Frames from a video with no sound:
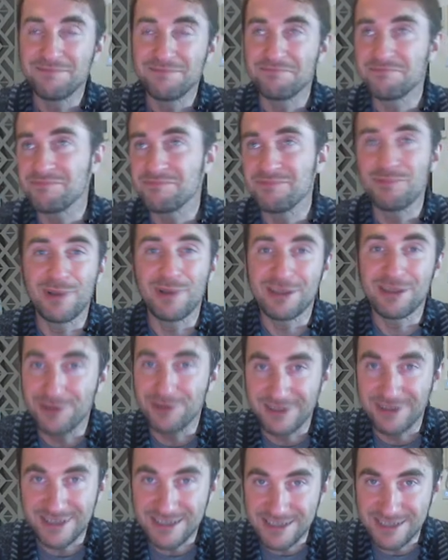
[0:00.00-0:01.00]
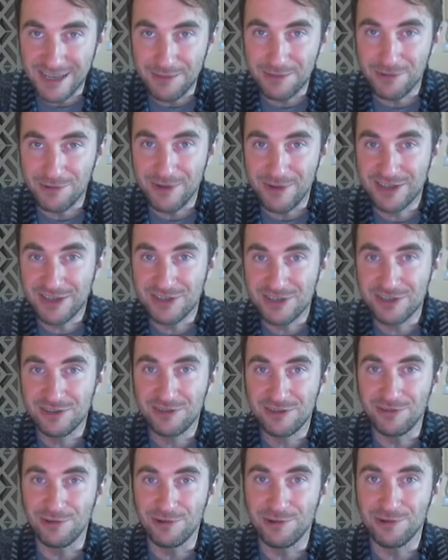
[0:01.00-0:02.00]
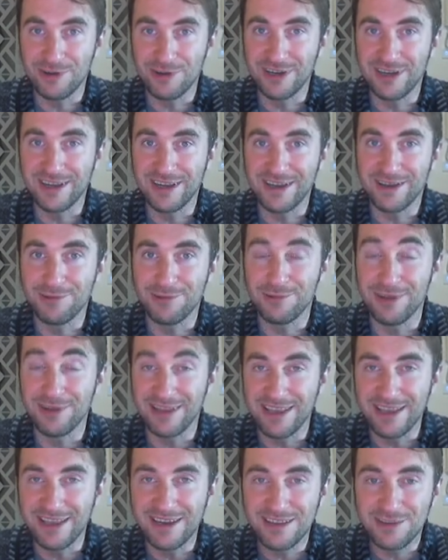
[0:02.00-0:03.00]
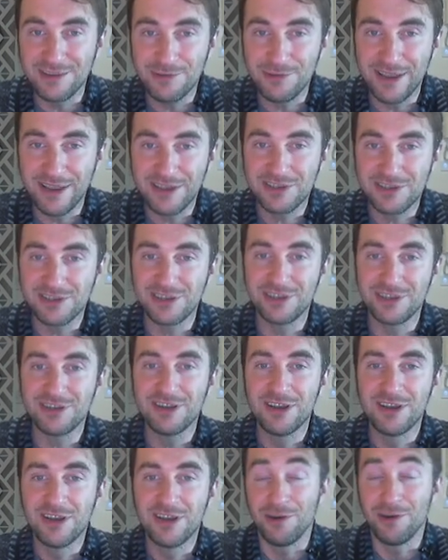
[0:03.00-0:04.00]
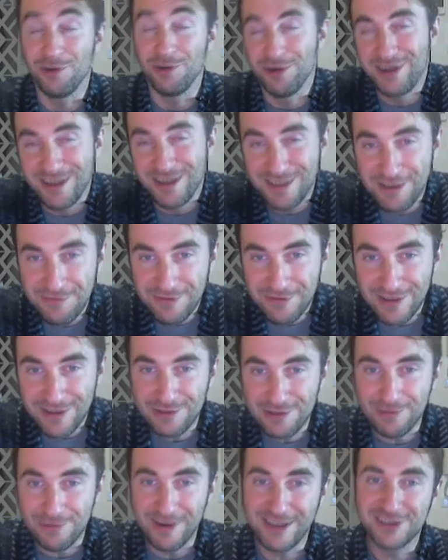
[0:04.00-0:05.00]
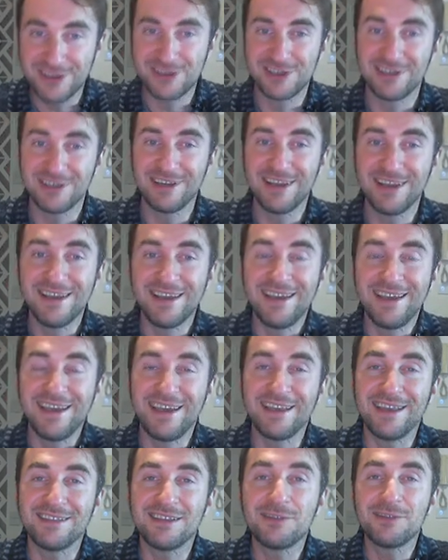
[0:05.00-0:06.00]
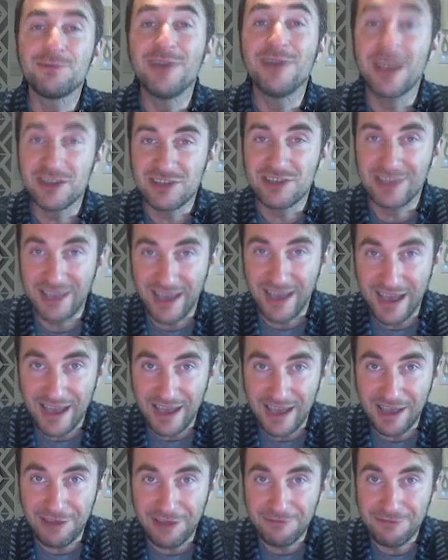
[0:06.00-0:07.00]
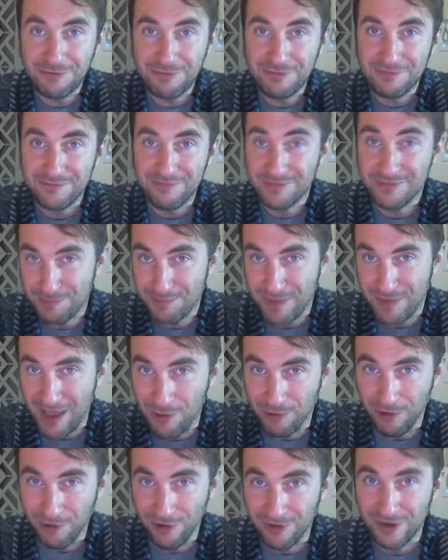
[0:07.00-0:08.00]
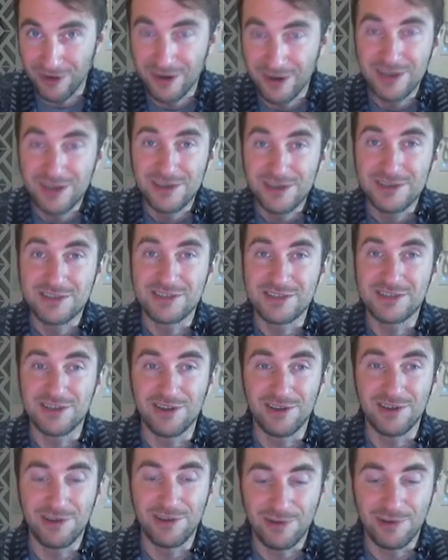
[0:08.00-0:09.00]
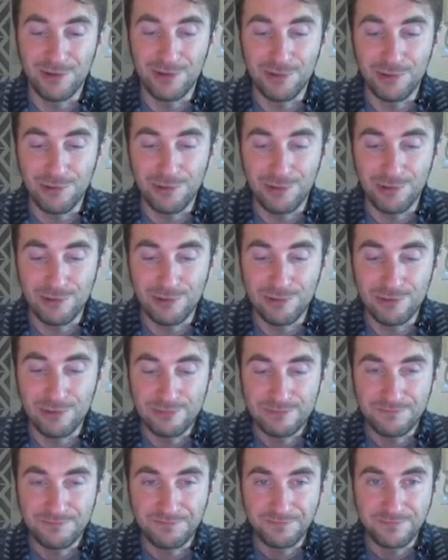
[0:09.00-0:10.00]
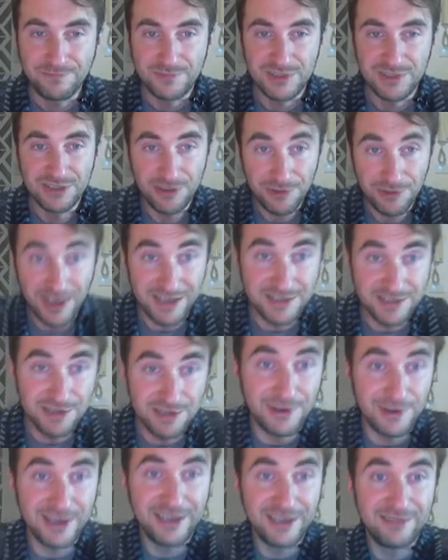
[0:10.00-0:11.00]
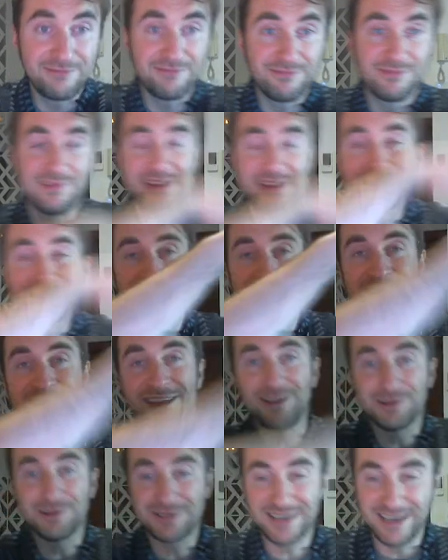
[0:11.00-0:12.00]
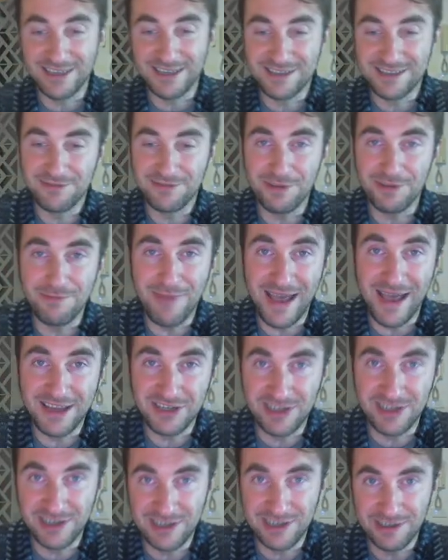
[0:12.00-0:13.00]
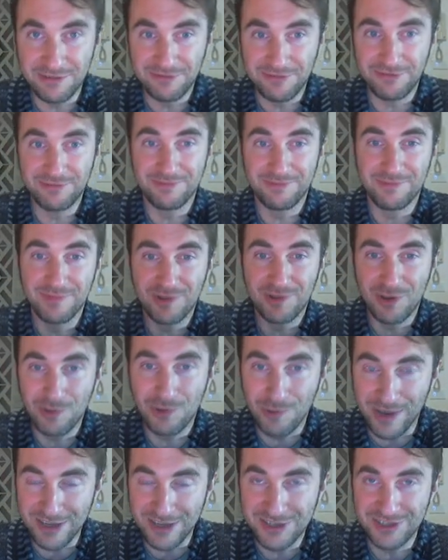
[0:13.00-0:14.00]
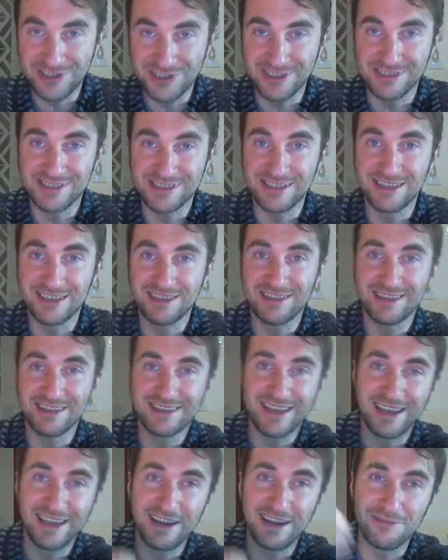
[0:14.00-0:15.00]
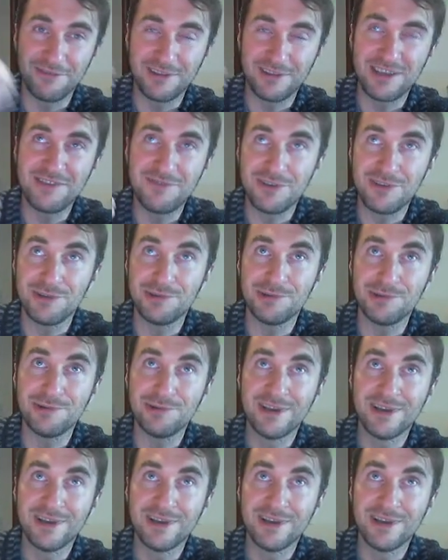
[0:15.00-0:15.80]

whether in the same direction or in a related direction or in a different direction, and that we actually have the power. So yeah, so I like those kinds of imaginative questions that kind of leave you,